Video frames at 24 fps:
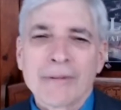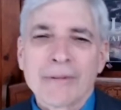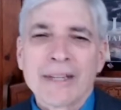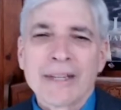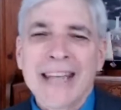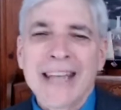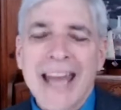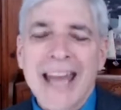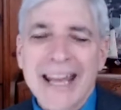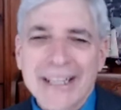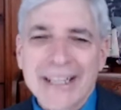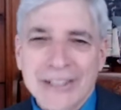the
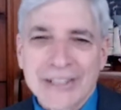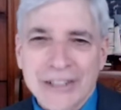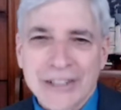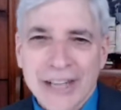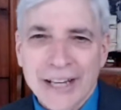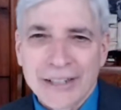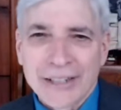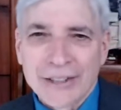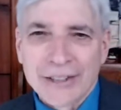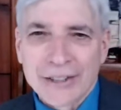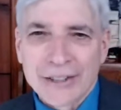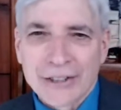
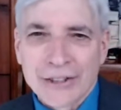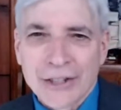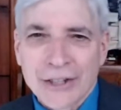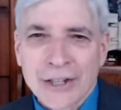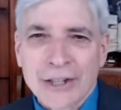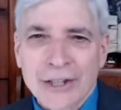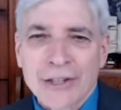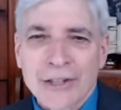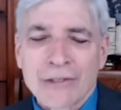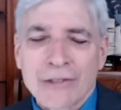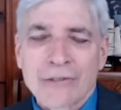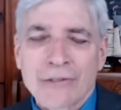naysayers,
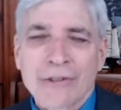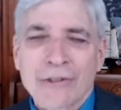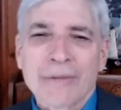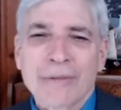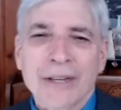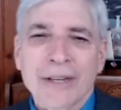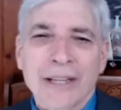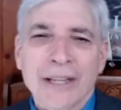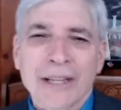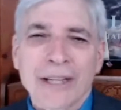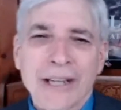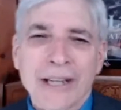from the
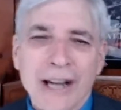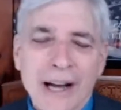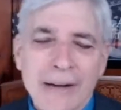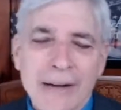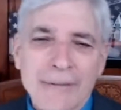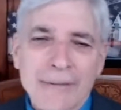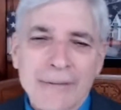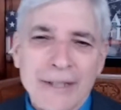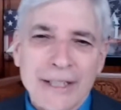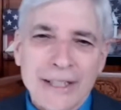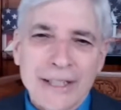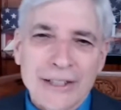
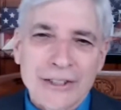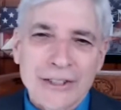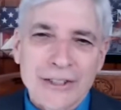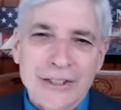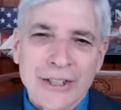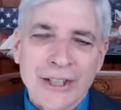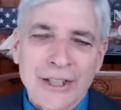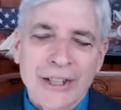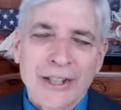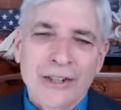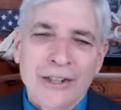communists.